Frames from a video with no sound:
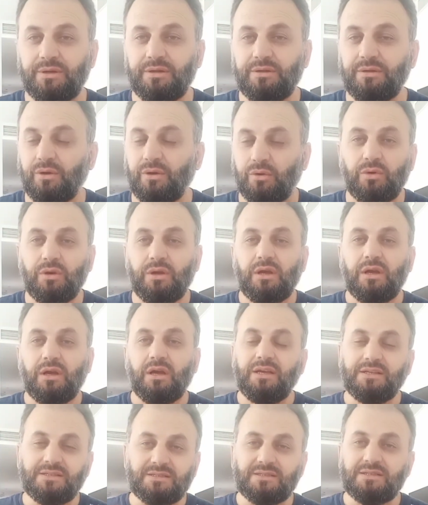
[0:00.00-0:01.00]
No,
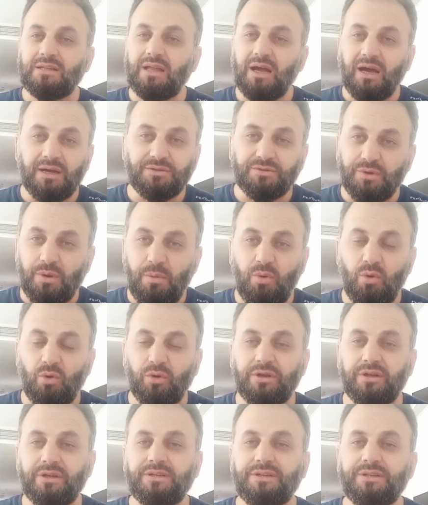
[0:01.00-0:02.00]
it's not
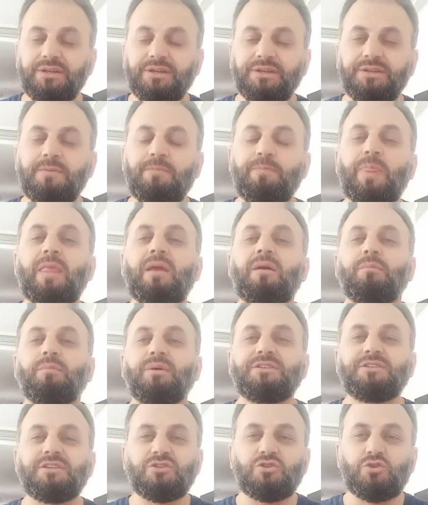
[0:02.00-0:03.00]
reported yet, but
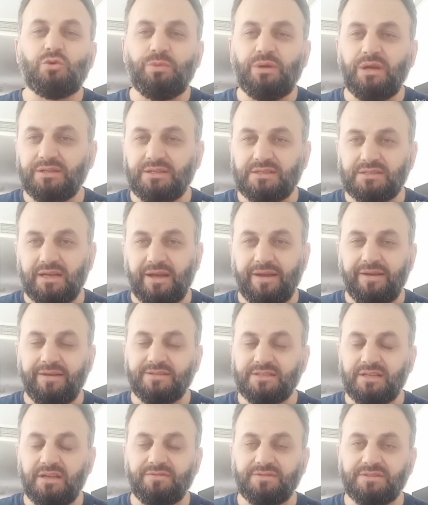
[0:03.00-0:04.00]
just to be on the
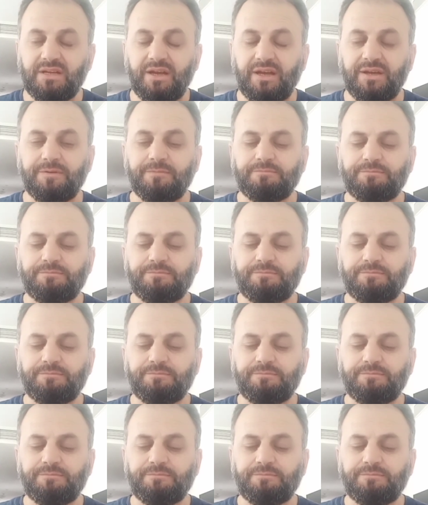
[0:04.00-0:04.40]
safe side,